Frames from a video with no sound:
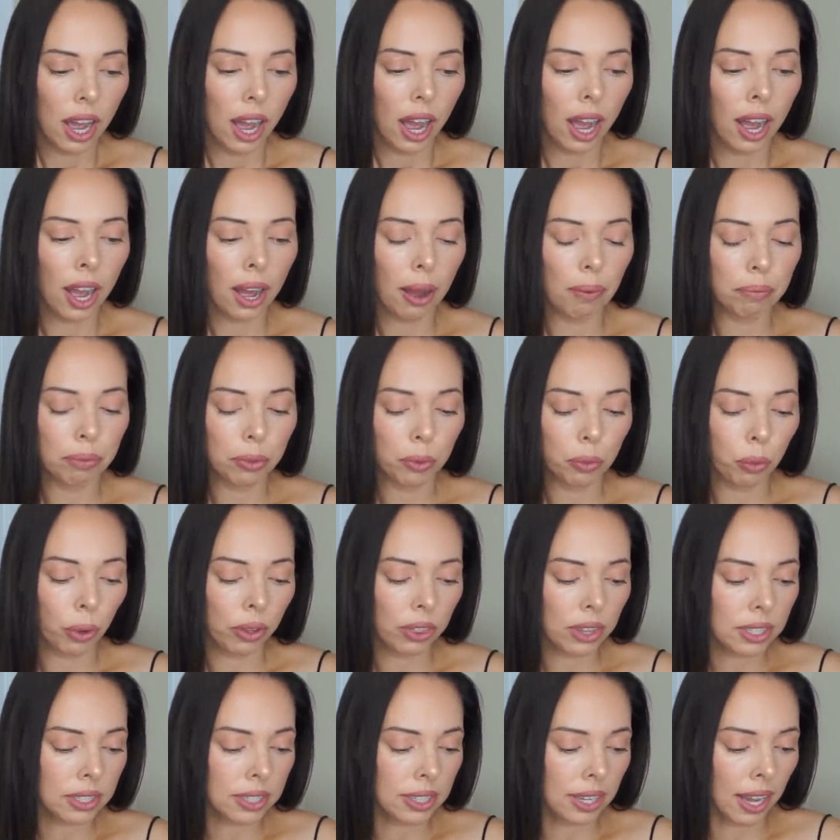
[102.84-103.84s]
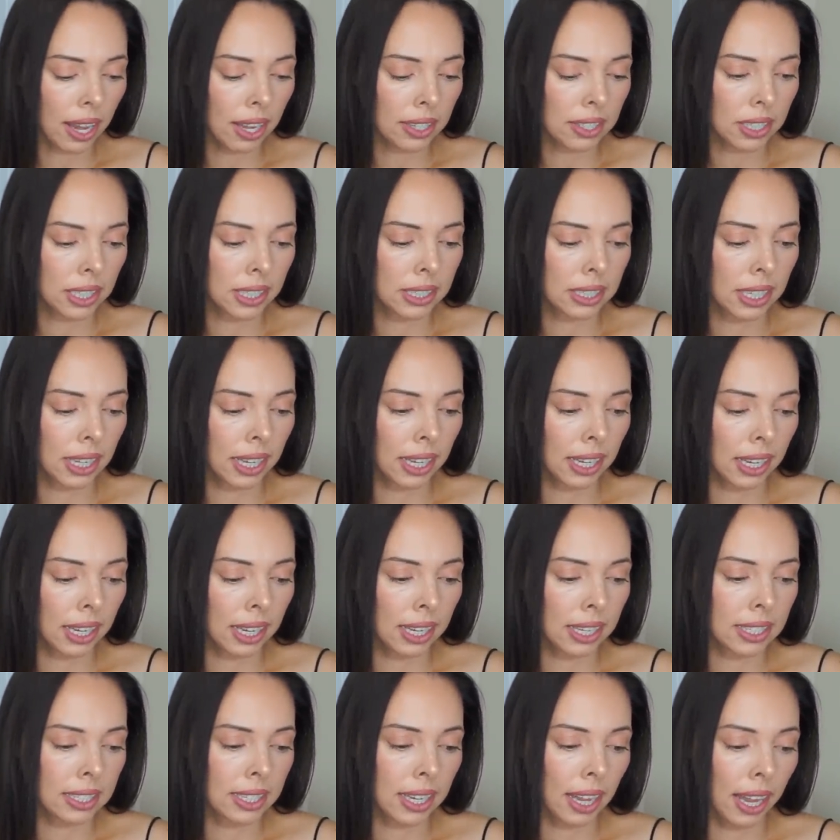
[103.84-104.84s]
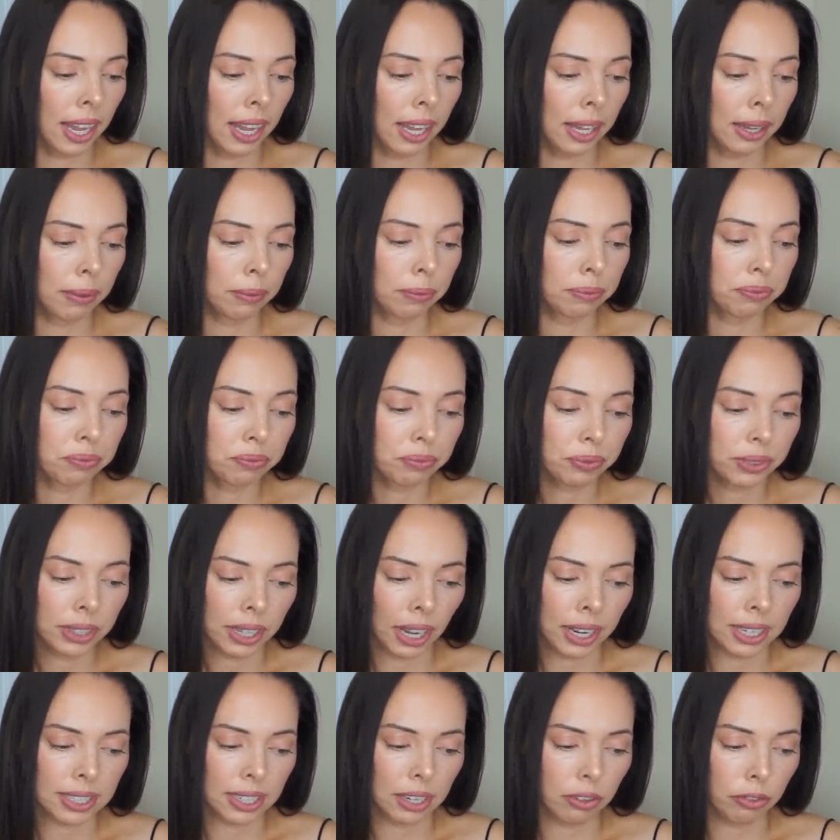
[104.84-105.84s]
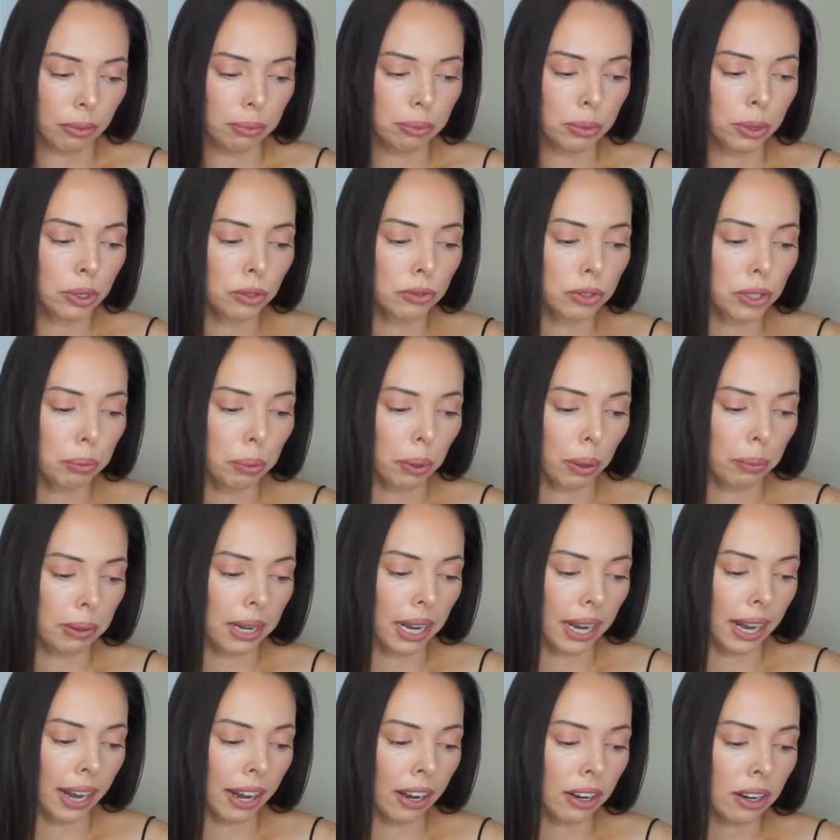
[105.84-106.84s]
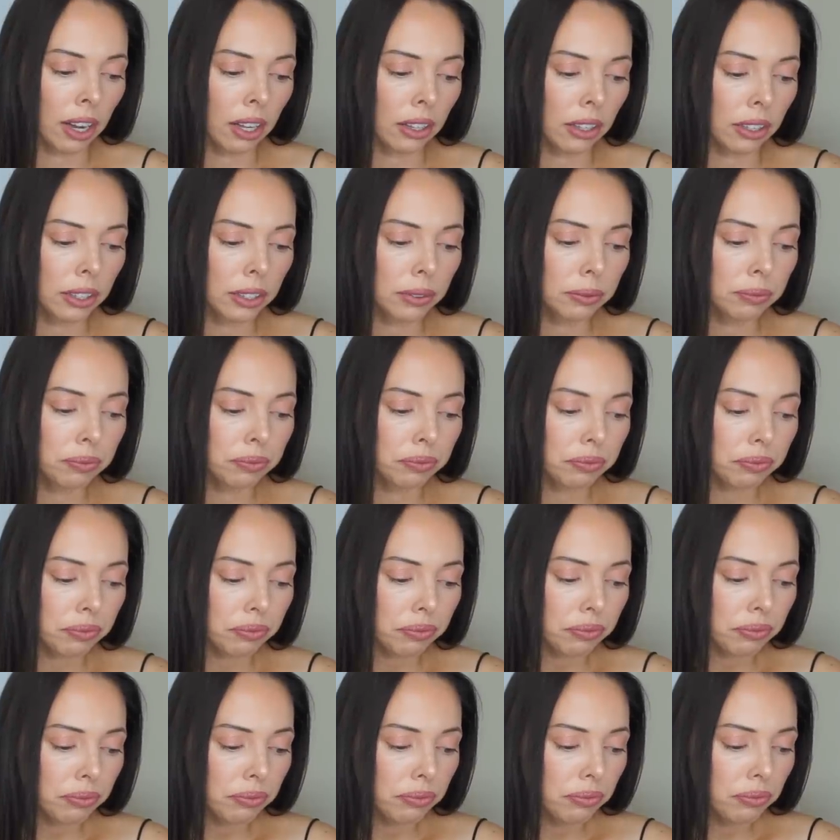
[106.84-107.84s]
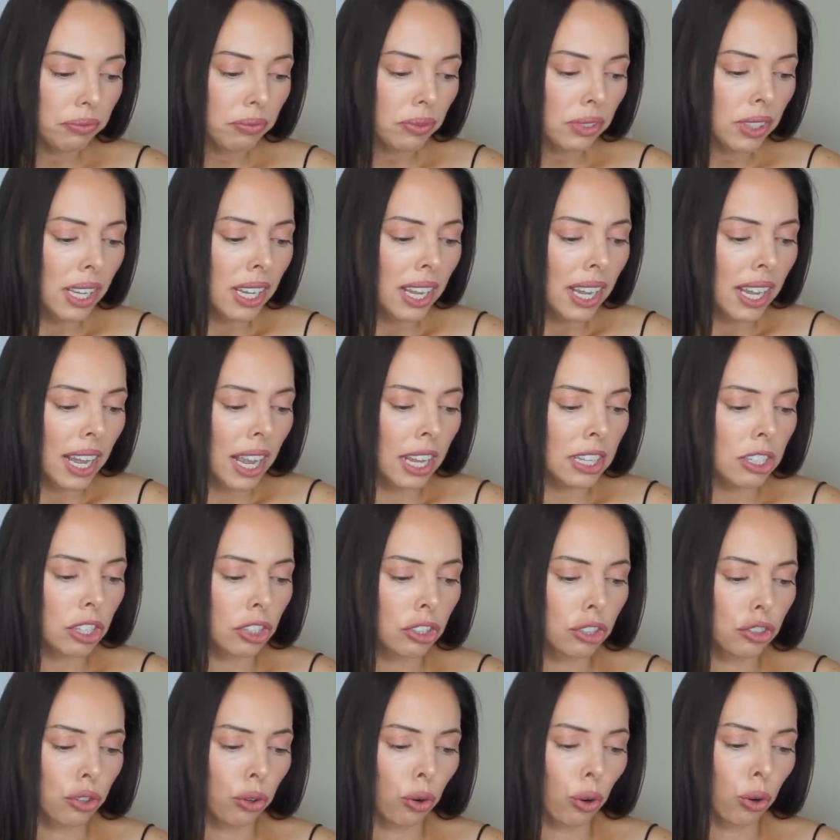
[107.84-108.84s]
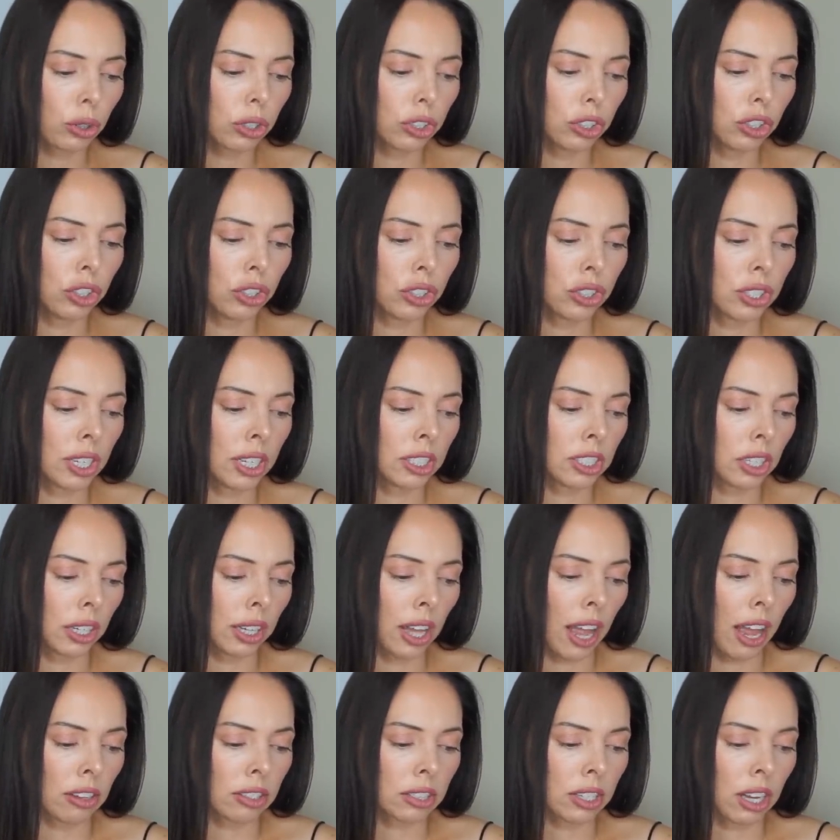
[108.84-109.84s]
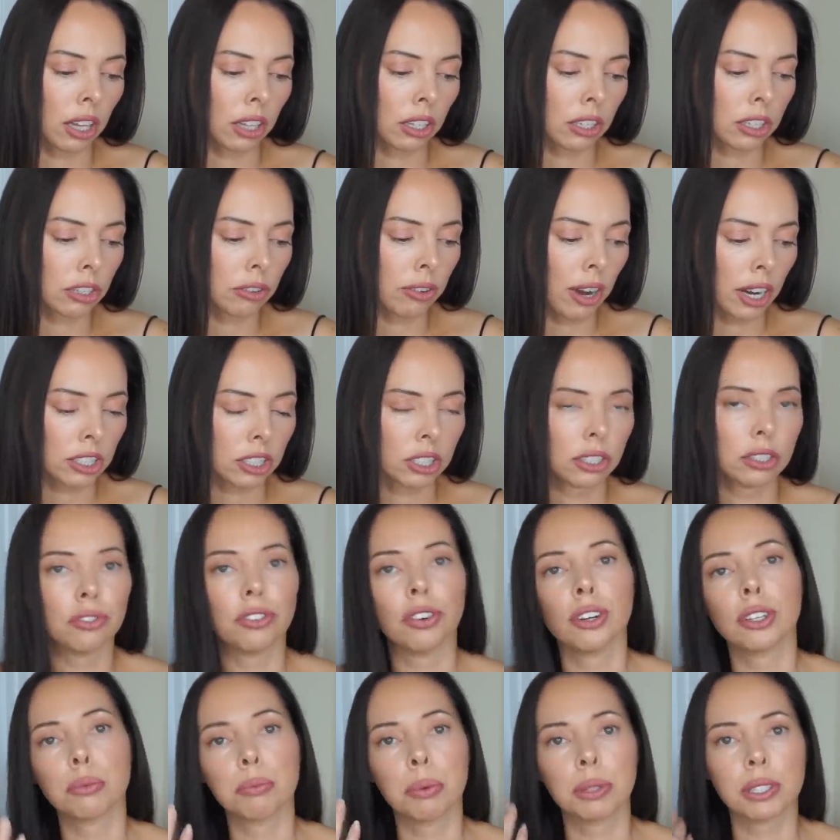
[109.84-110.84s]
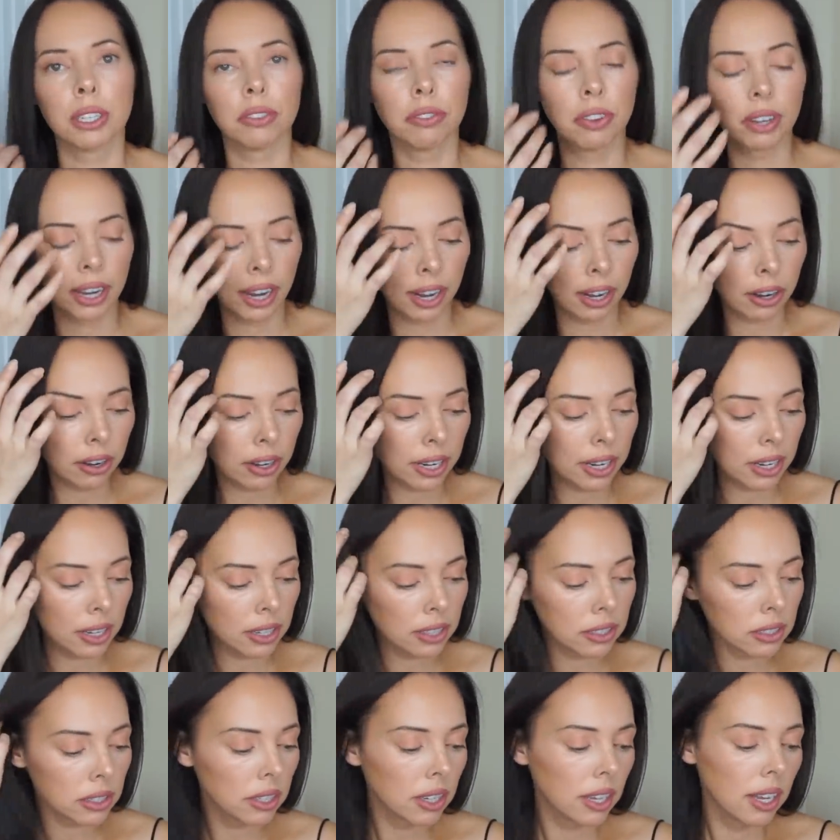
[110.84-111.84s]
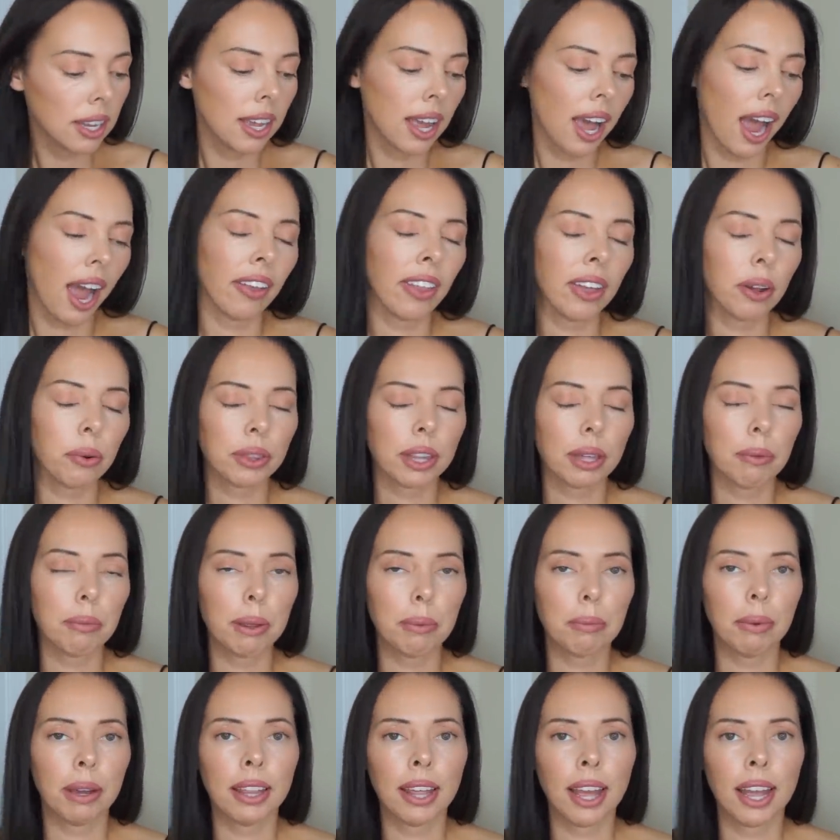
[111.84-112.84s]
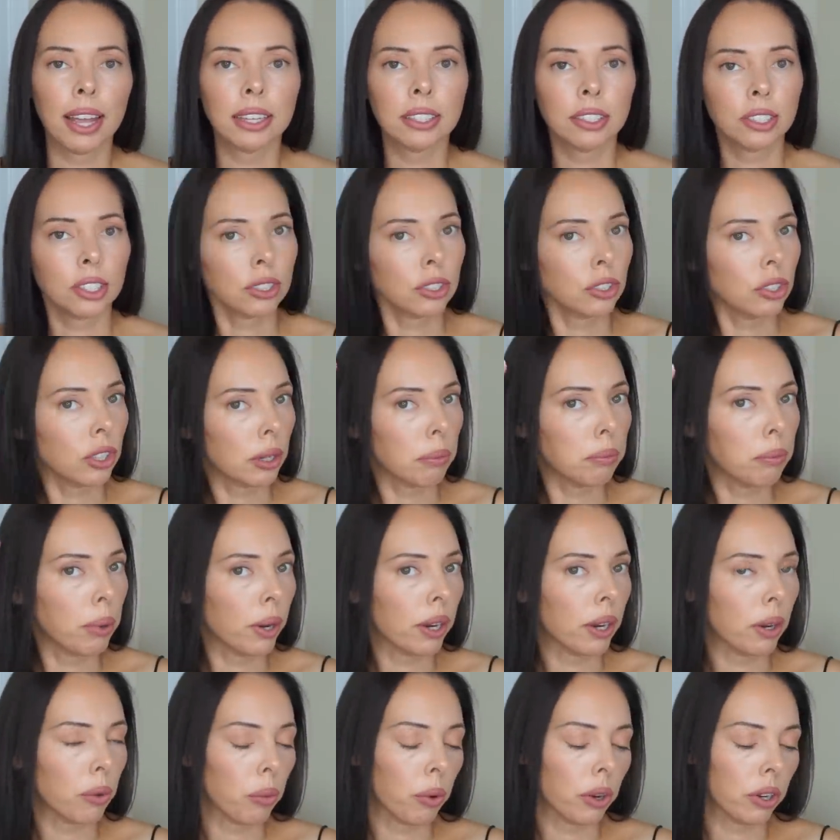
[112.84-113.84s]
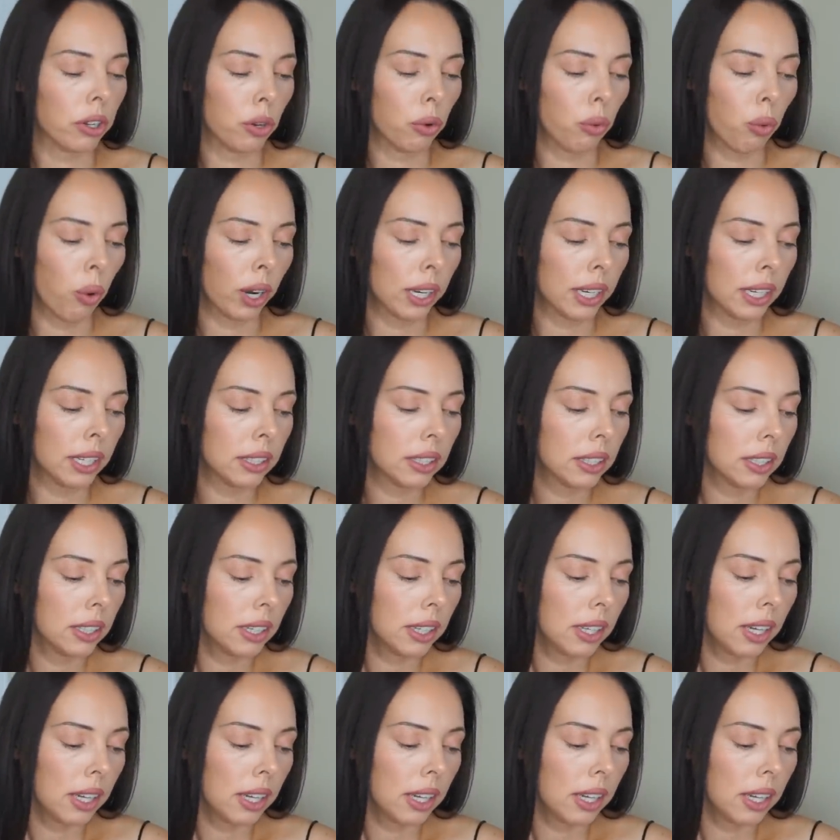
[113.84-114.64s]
What this says is it is a, like I said, removes permanent hair color. Its controlled usage allows color correction for specific areas. I think what they mean by that is just you can put it where you want it